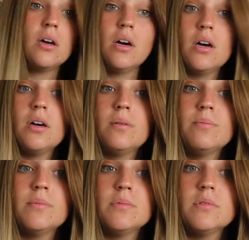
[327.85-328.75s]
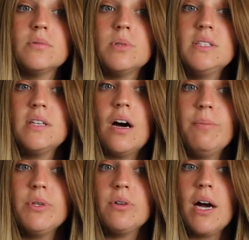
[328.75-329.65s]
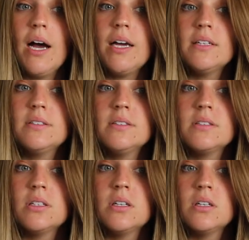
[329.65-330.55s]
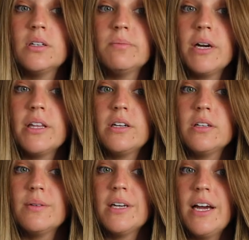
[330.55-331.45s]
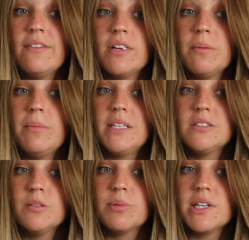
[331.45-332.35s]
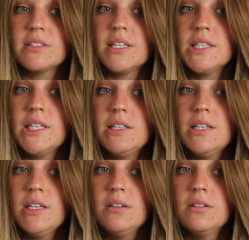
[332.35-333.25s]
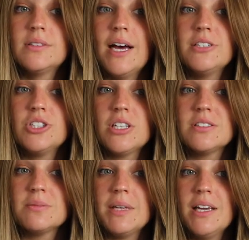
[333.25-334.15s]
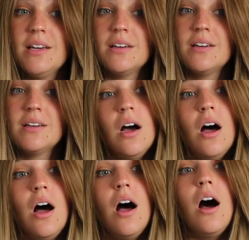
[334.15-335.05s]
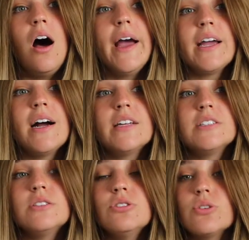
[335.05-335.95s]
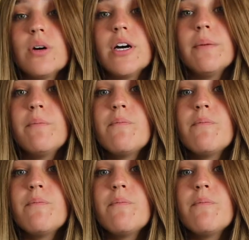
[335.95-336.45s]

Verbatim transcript: Um, what's up you guys? Am I the only one having a mental breakdown lately? Is that just me? Oh, I cut it too short.